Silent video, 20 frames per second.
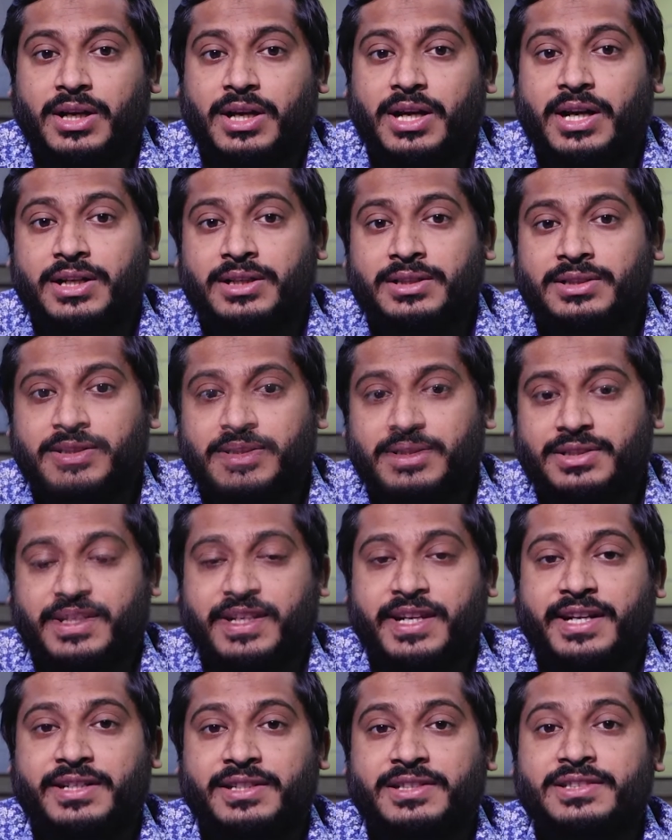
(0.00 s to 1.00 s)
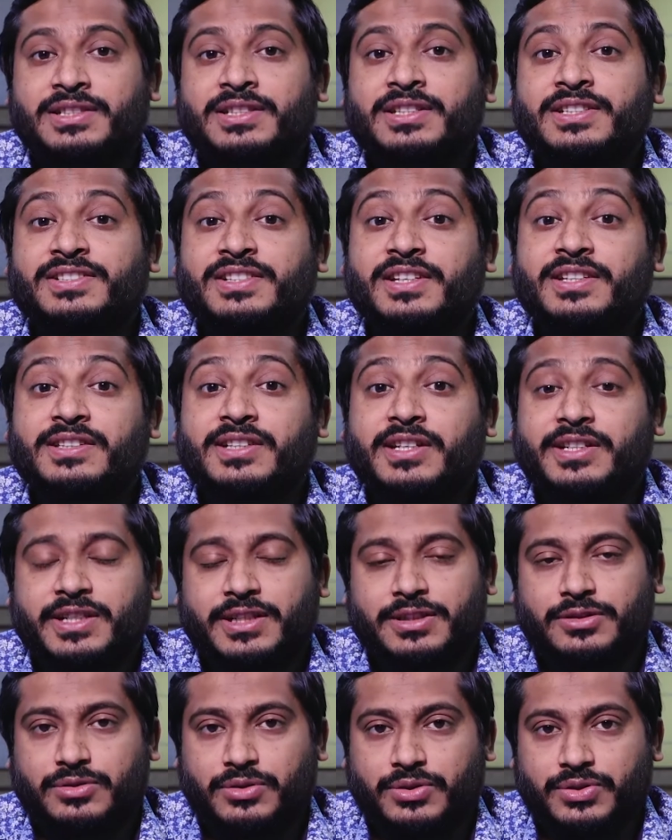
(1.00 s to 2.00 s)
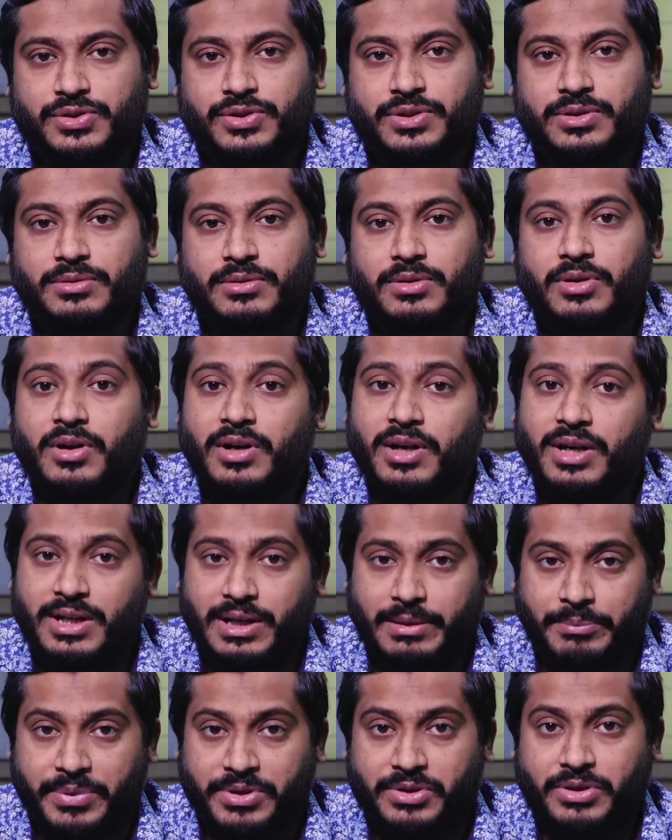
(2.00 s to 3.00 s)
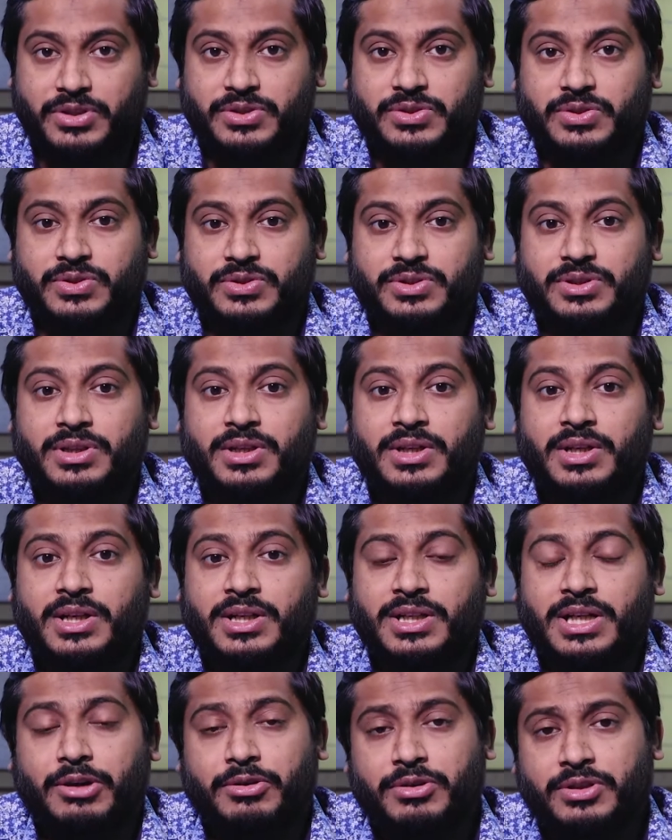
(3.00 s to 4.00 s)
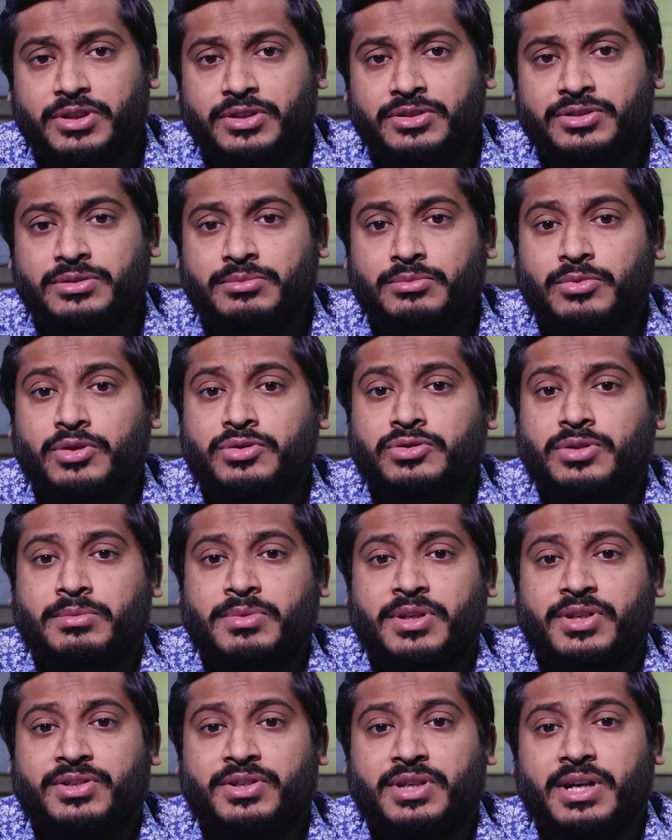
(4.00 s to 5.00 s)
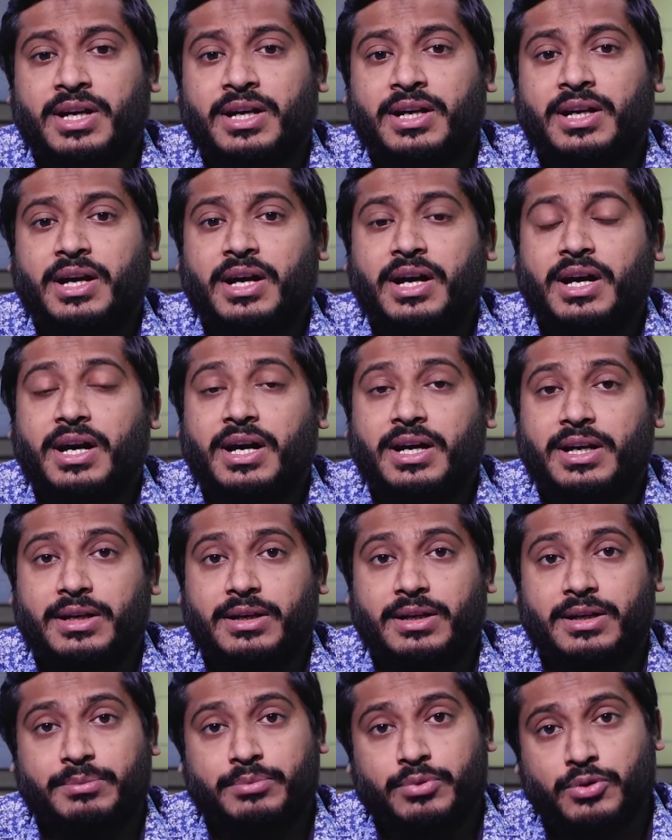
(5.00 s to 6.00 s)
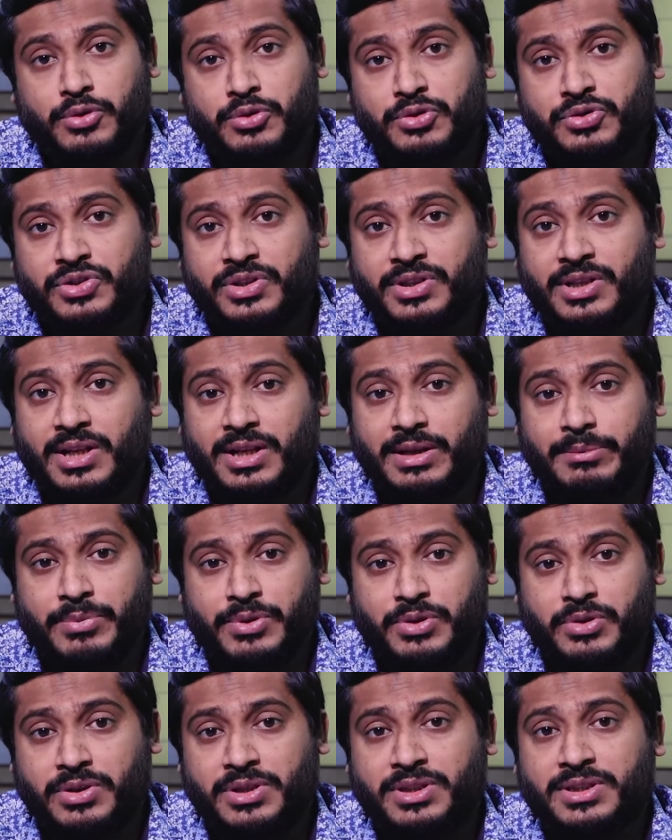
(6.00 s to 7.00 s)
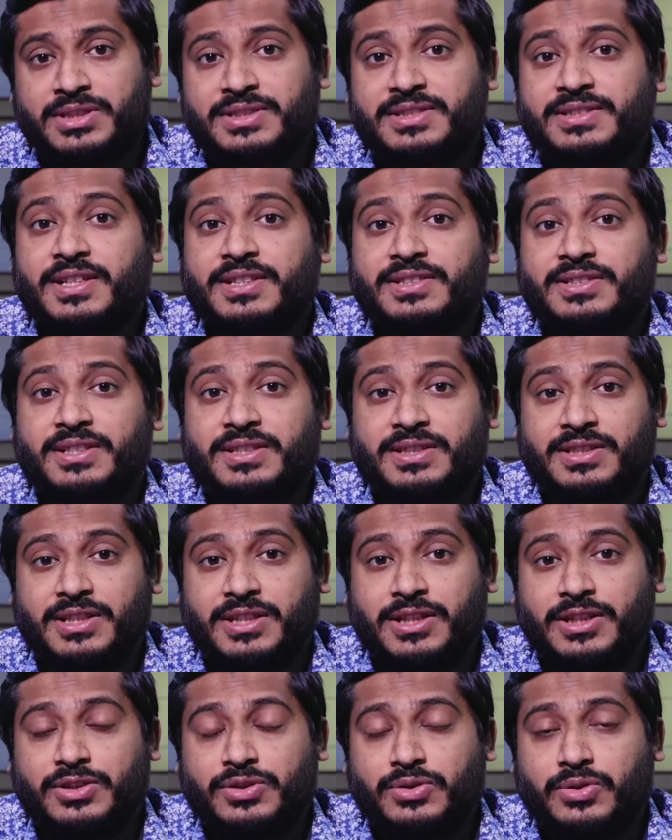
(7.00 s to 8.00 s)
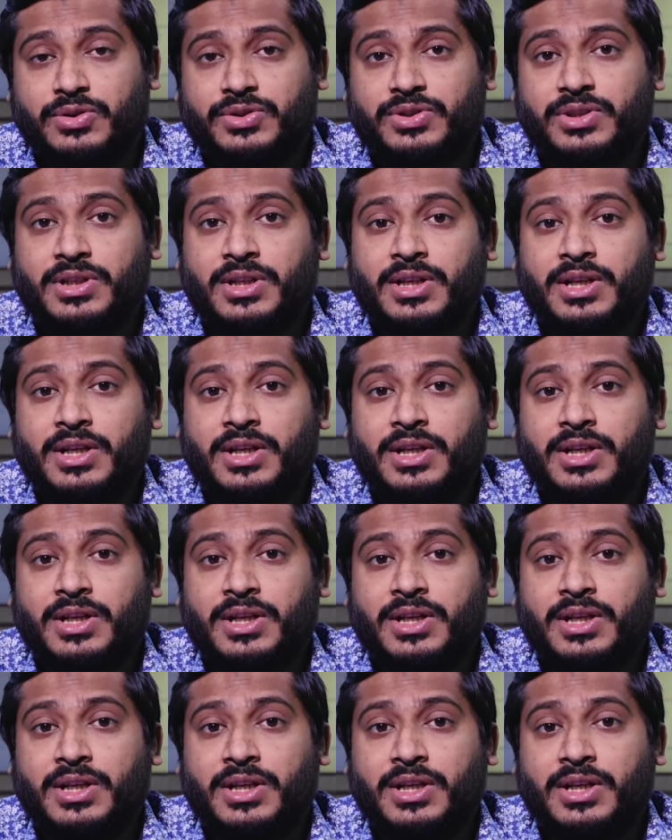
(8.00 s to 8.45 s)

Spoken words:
And second is synthetic source or laboratory source. Nowadays, most of the drug are produced in the laboratory. This is the synthetic source.